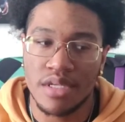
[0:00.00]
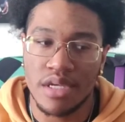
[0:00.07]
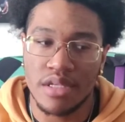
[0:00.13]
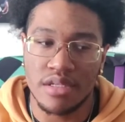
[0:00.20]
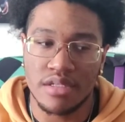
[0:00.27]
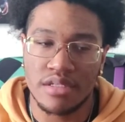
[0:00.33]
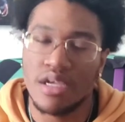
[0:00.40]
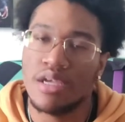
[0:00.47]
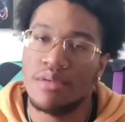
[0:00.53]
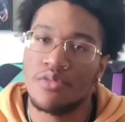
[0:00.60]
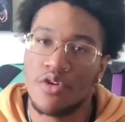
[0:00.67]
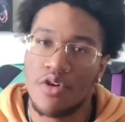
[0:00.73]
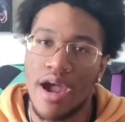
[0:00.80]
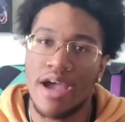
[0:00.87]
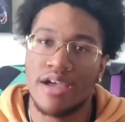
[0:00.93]
and the same
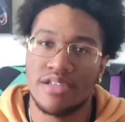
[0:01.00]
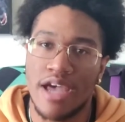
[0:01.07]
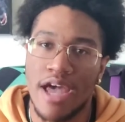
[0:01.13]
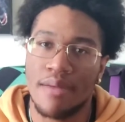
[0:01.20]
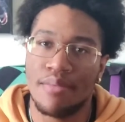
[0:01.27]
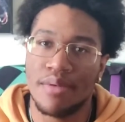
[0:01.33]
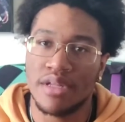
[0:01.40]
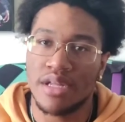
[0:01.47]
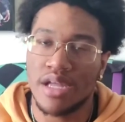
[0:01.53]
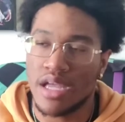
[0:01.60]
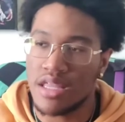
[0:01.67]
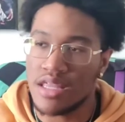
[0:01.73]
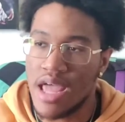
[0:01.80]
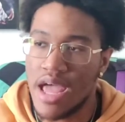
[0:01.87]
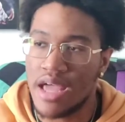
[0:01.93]
crash happened,
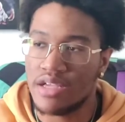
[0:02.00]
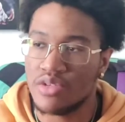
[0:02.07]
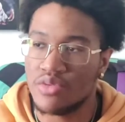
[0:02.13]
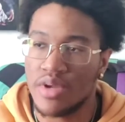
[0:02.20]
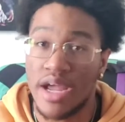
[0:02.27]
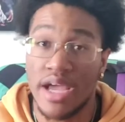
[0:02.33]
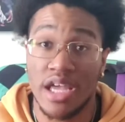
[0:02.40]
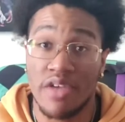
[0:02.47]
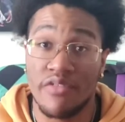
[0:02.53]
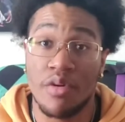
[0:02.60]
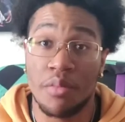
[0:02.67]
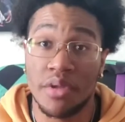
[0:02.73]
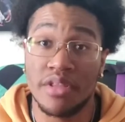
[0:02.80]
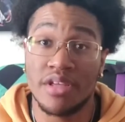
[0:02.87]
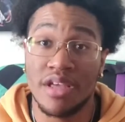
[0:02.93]
and that is when I gave
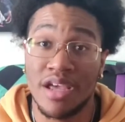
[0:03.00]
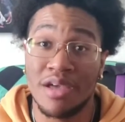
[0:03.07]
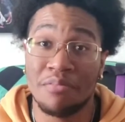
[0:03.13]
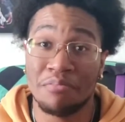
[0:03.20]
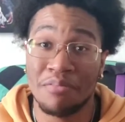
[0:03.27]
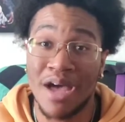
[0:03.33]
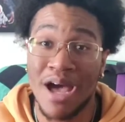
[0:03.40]
up on the game.